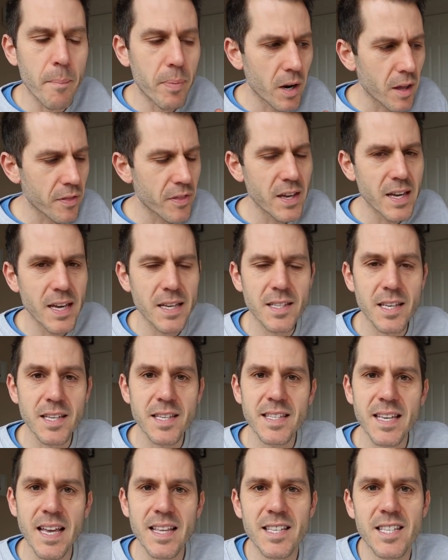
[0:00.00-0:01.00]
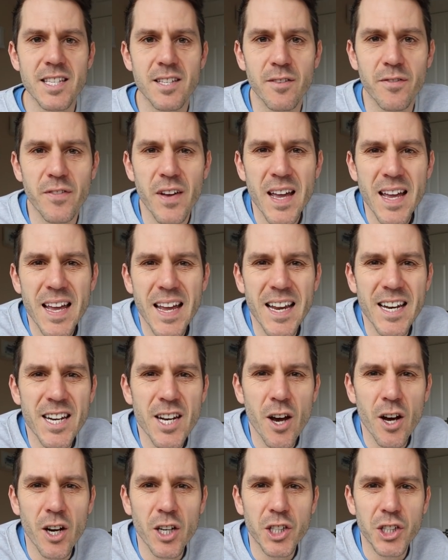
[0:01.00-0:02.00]
but I think it's a sense of
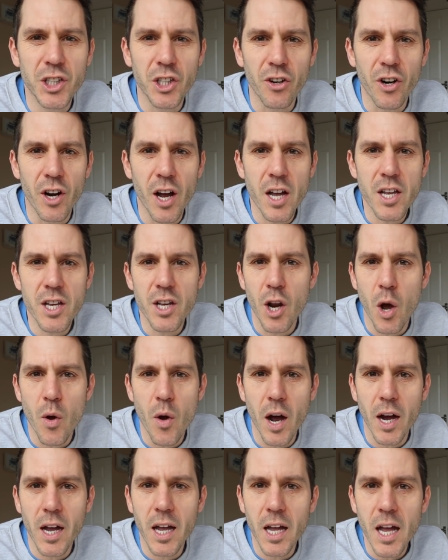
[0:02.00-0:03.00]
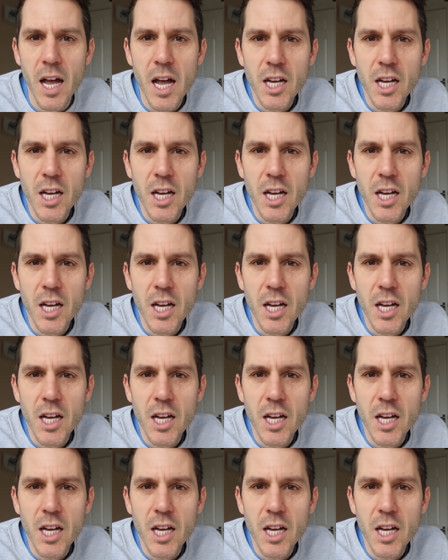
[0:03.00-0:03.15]
inertia, you know, a